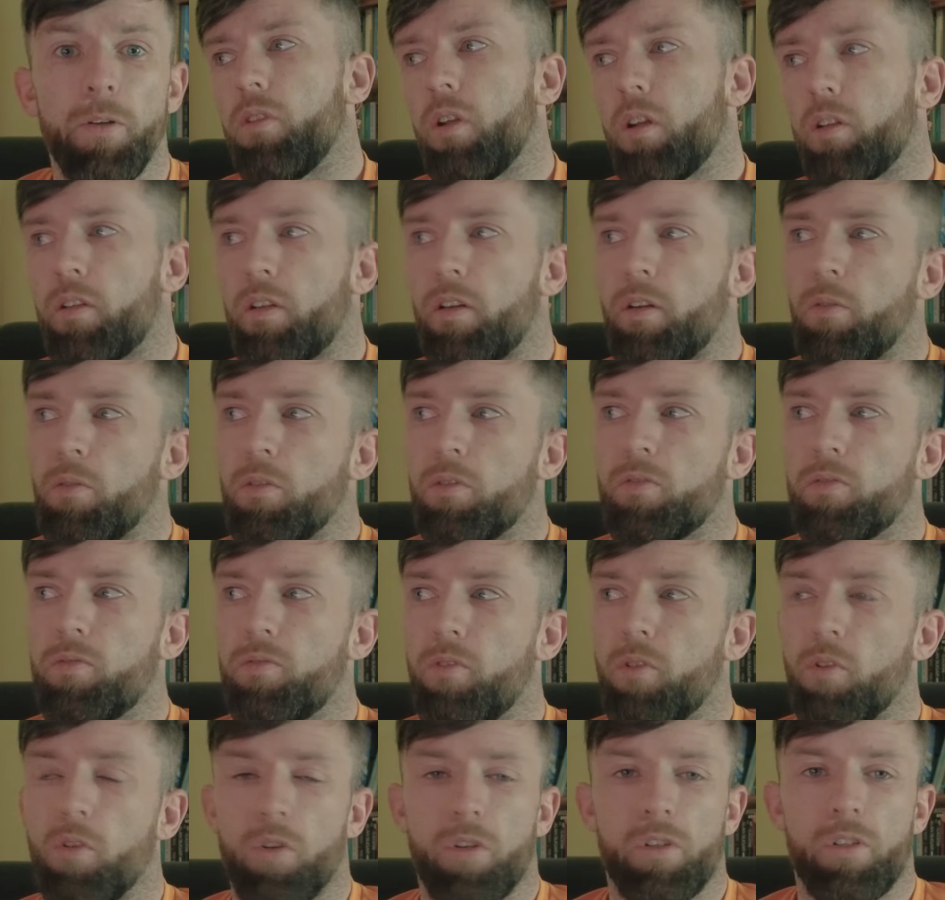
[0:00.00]
Not that I was
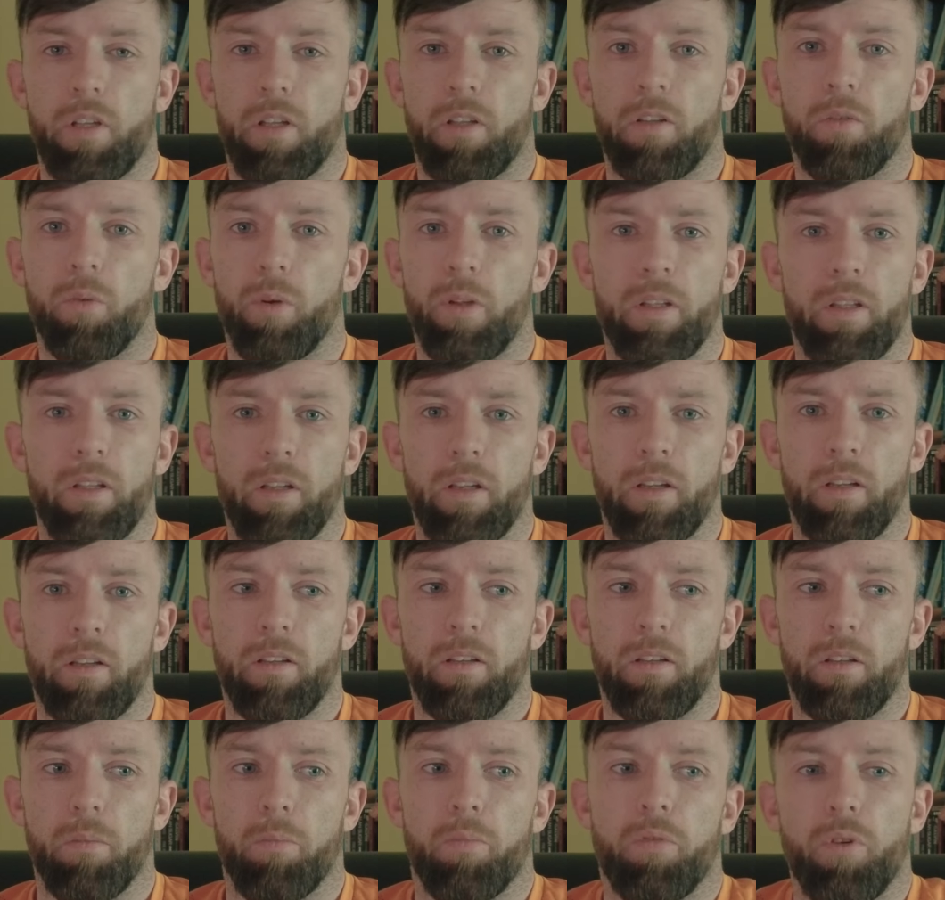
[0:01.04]
forced into it.
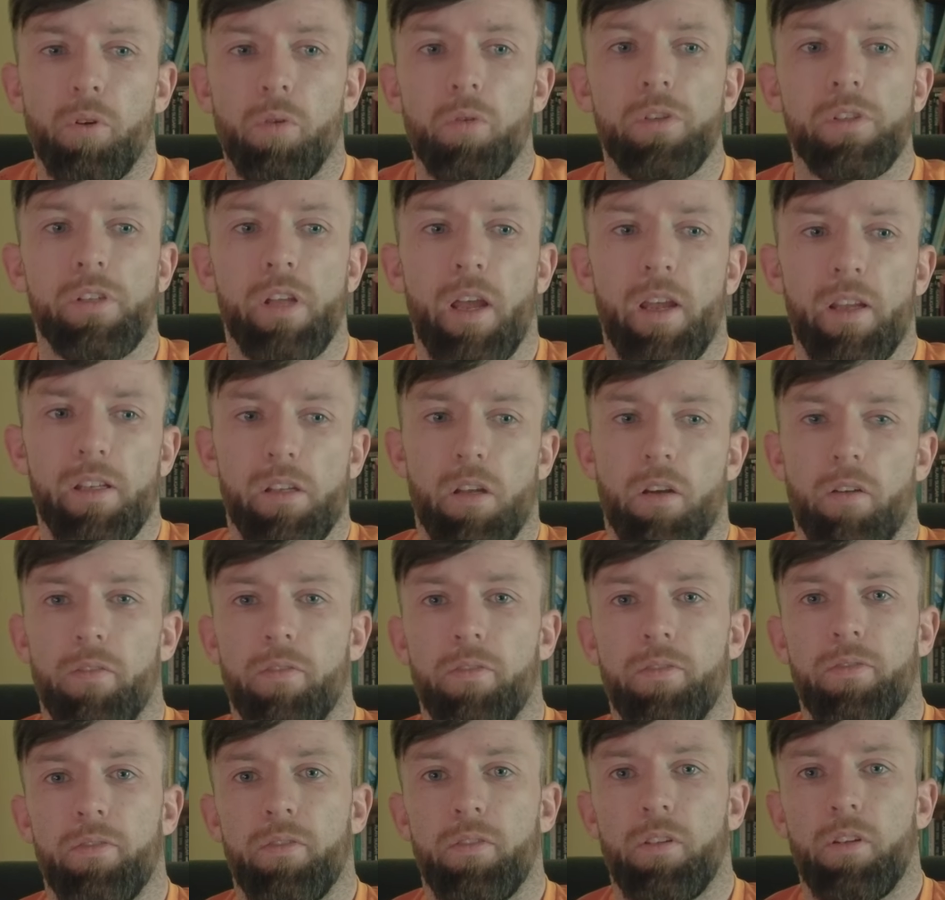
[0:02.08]
The process
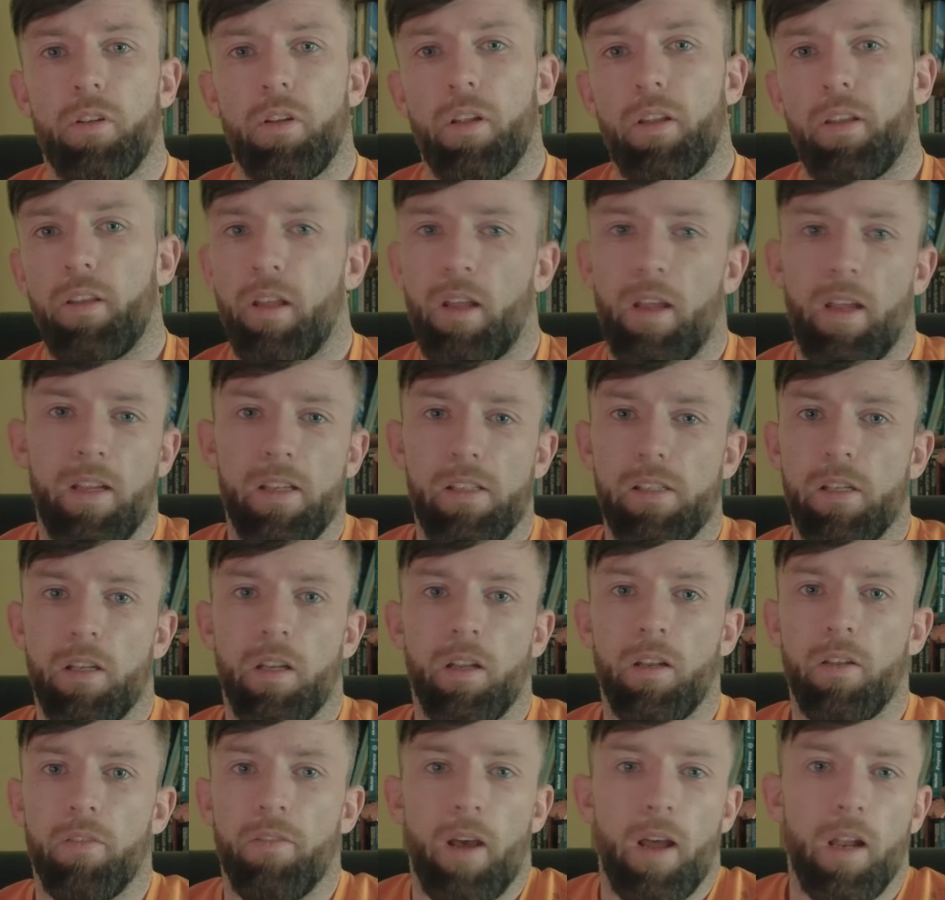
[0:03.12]
of tasting
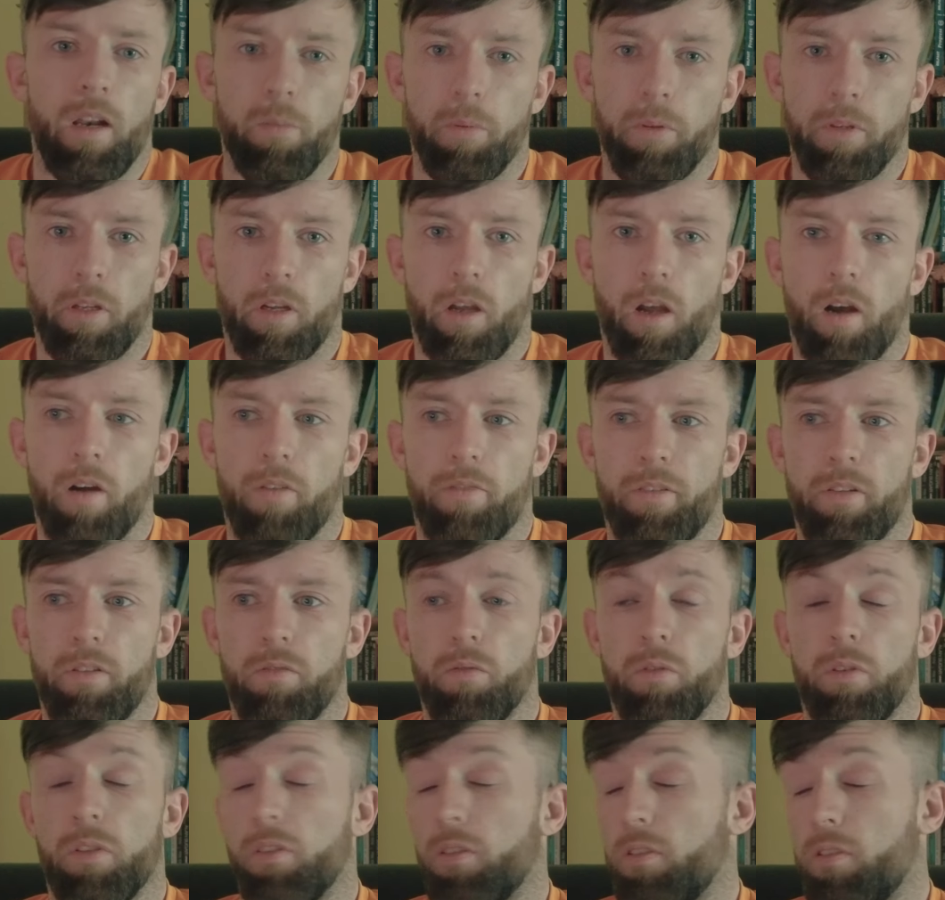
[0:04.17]
and developing the coffee
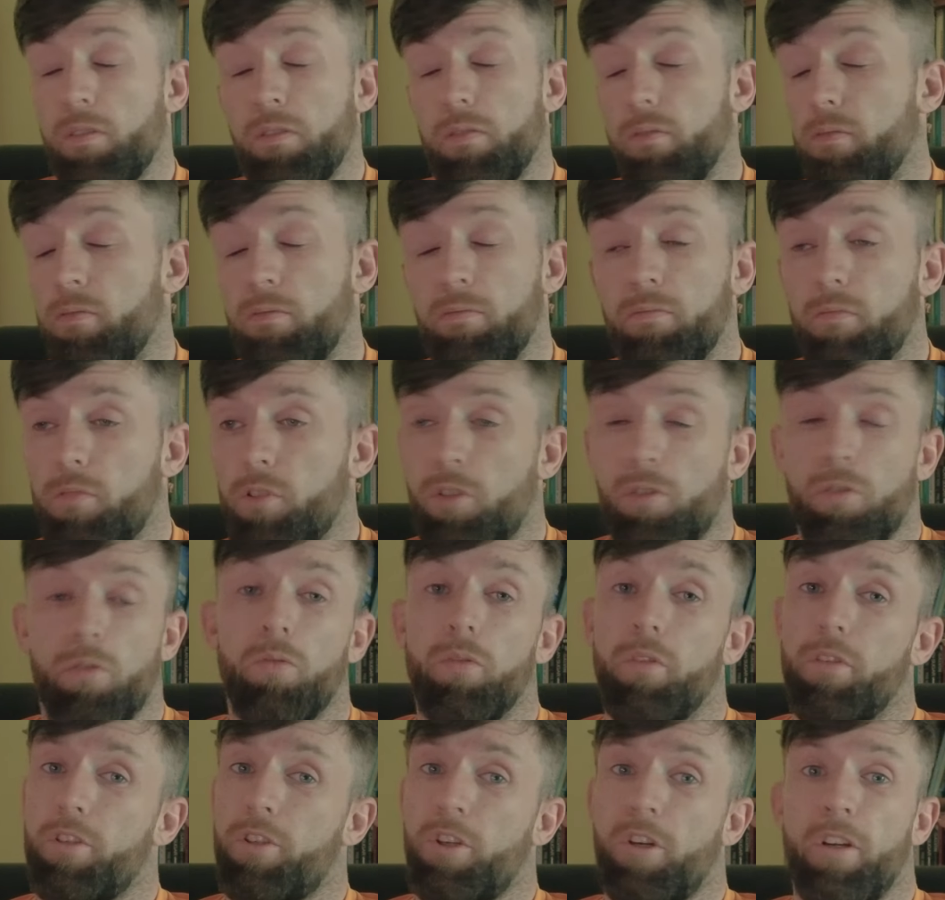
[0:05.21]
was
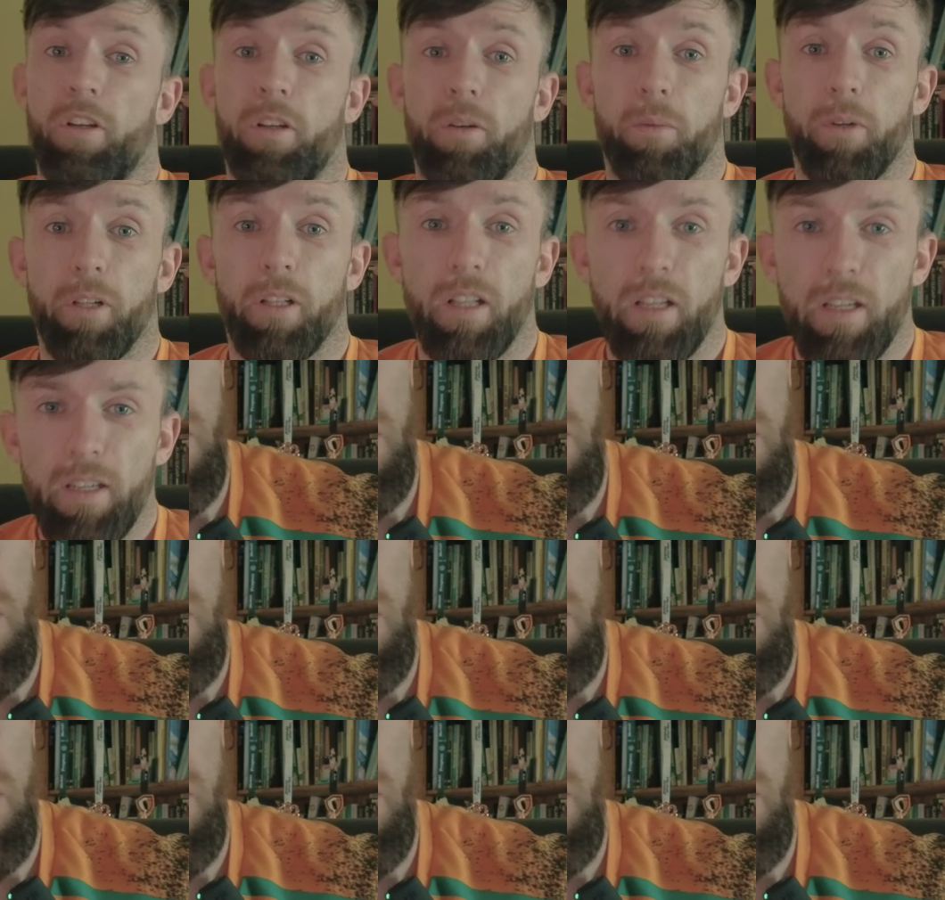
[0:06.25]
so enjoyable.